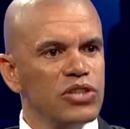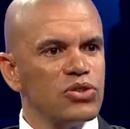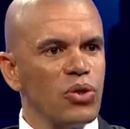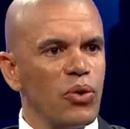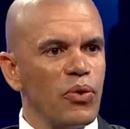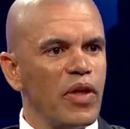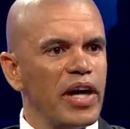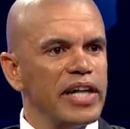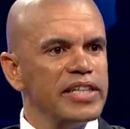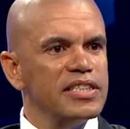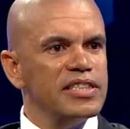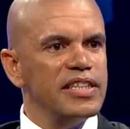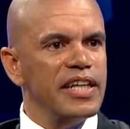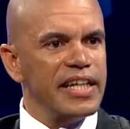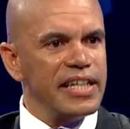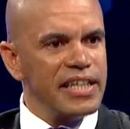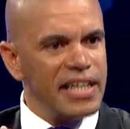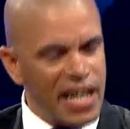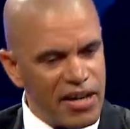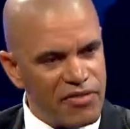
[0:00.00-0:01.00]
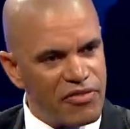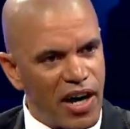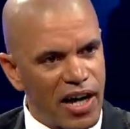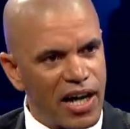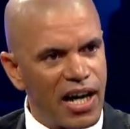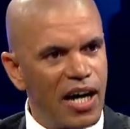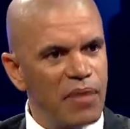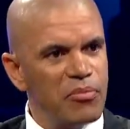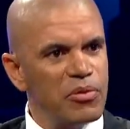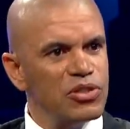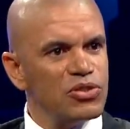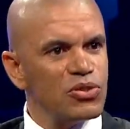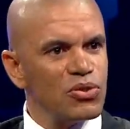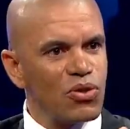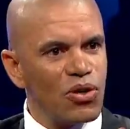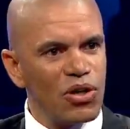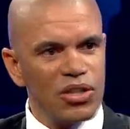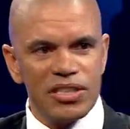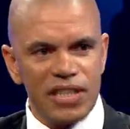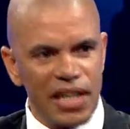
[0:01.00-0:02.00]
so that they never come
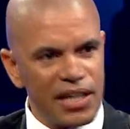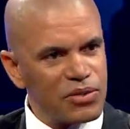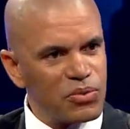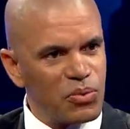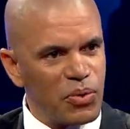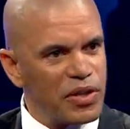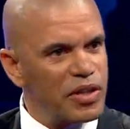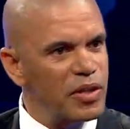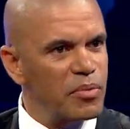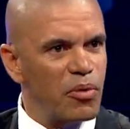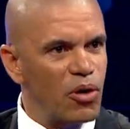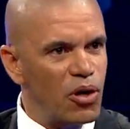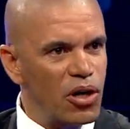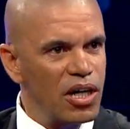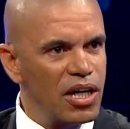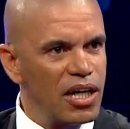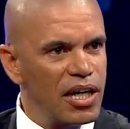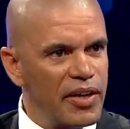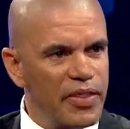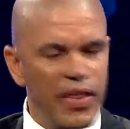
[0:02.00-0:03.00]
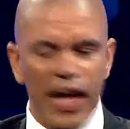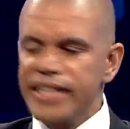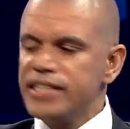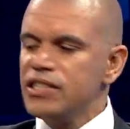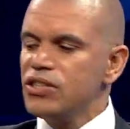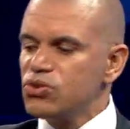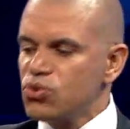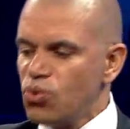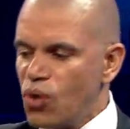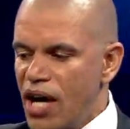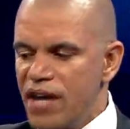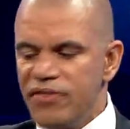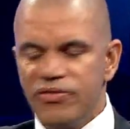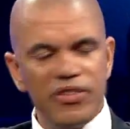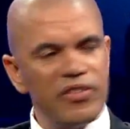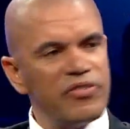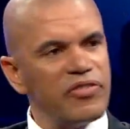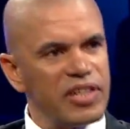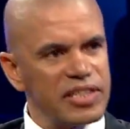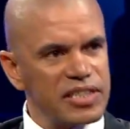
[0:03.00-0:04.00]
into contact with the ball. That is why
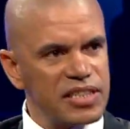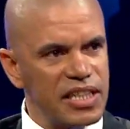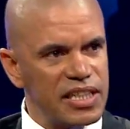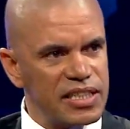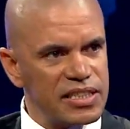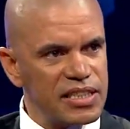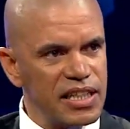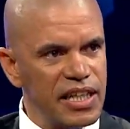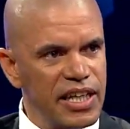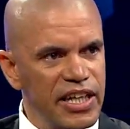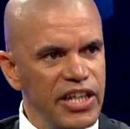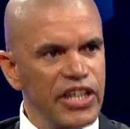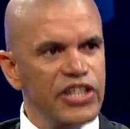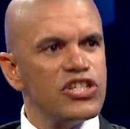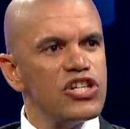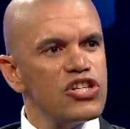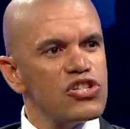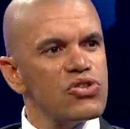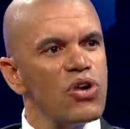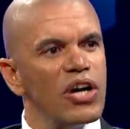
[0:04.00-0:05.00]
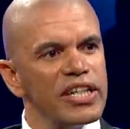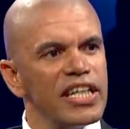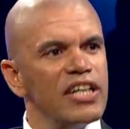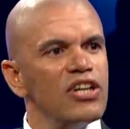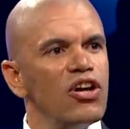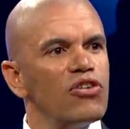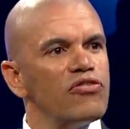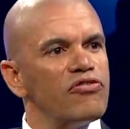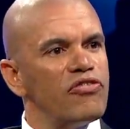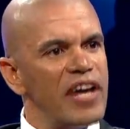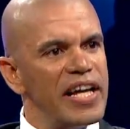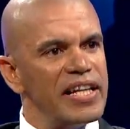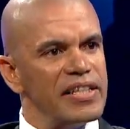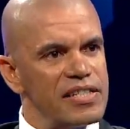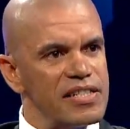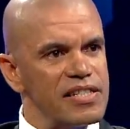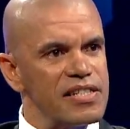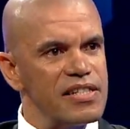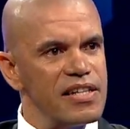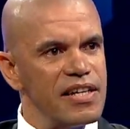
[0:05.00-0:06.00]
FIFA says it is not an
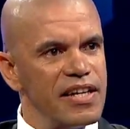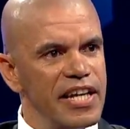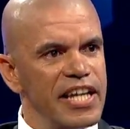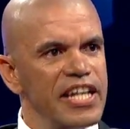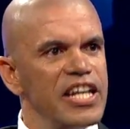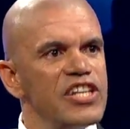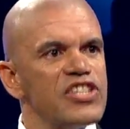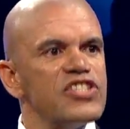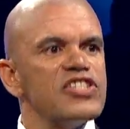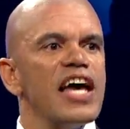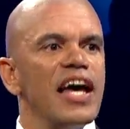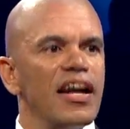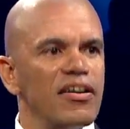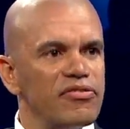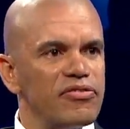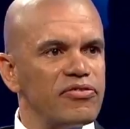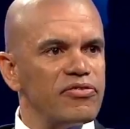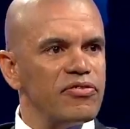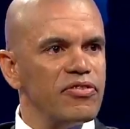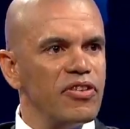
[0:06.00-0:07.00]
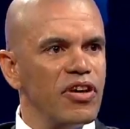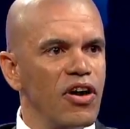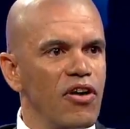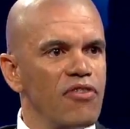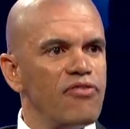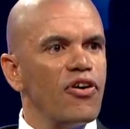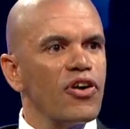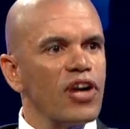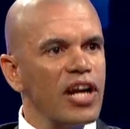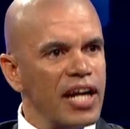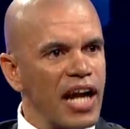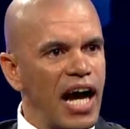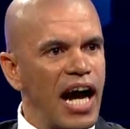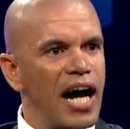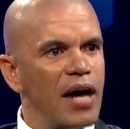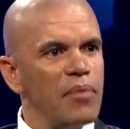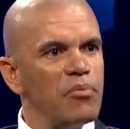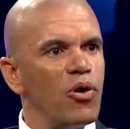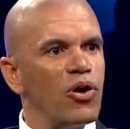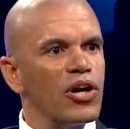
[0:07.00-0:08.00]
offense in itself for an
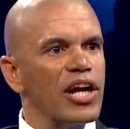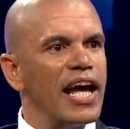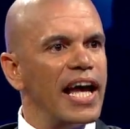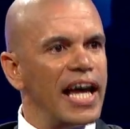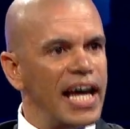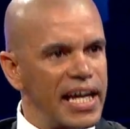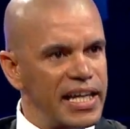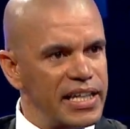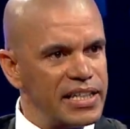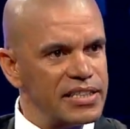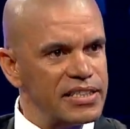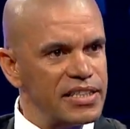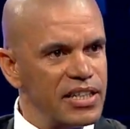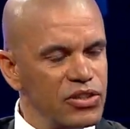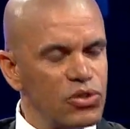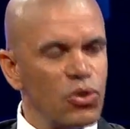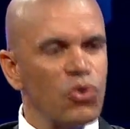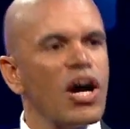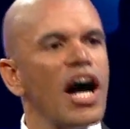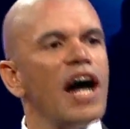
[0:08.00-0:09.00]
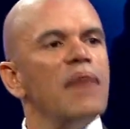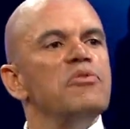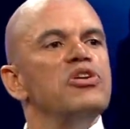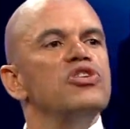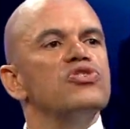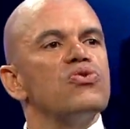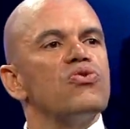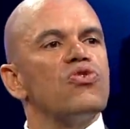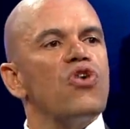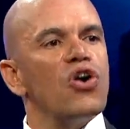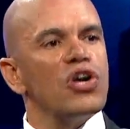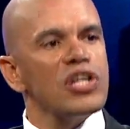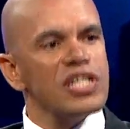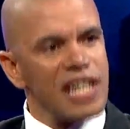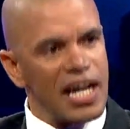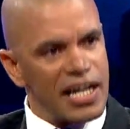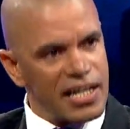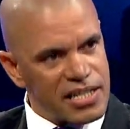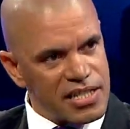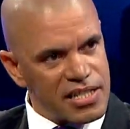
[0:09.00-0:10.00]
arm or a hand to come into
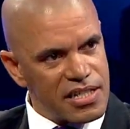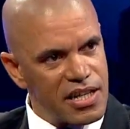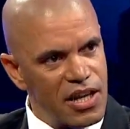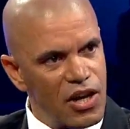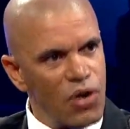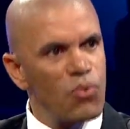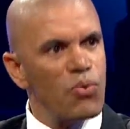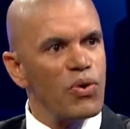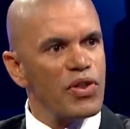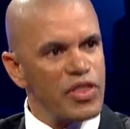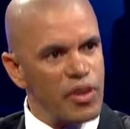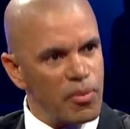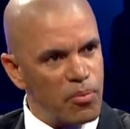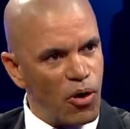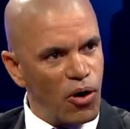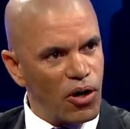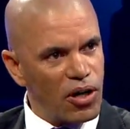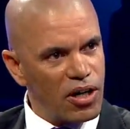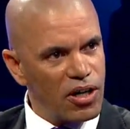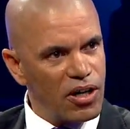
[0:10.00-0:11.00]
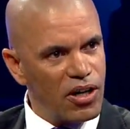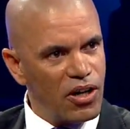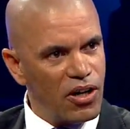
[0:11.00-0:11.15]
contact with the ball.